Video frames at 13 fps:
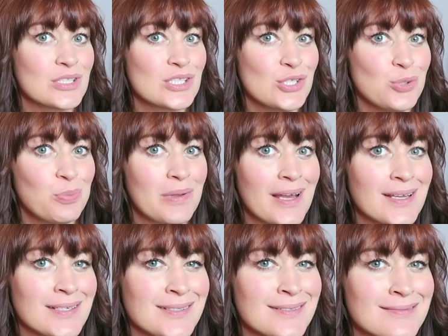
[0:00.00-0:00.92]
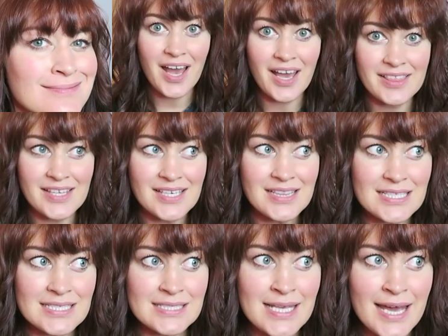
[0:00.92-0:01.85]
What's new, players? I think
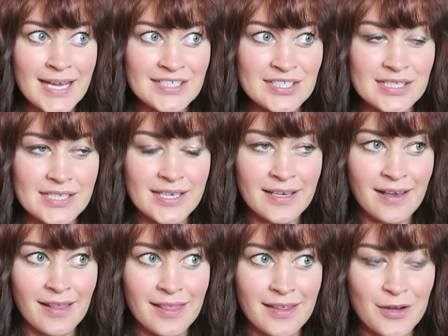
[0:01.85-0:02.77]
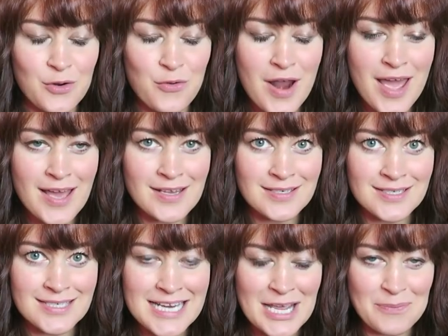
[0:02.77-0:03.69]
this is actually the
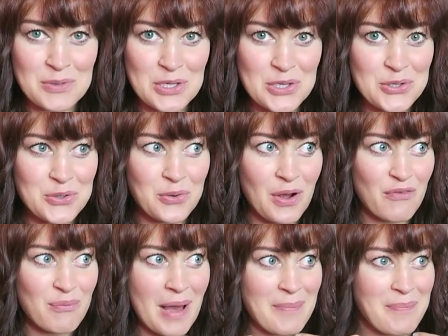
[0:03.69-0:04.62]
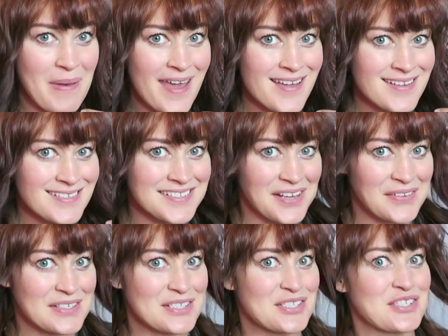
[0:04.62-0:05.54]
grand debut of my bangs
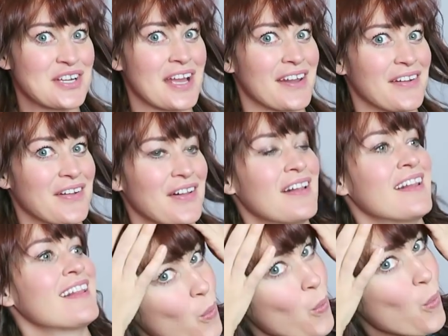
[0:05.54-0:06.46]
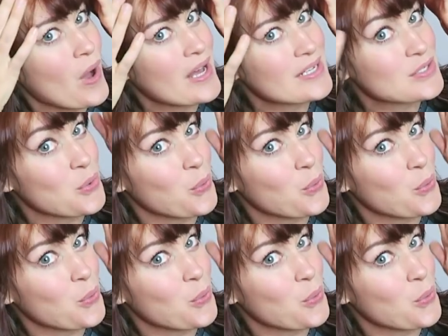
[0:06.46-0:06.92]
on this channel. What?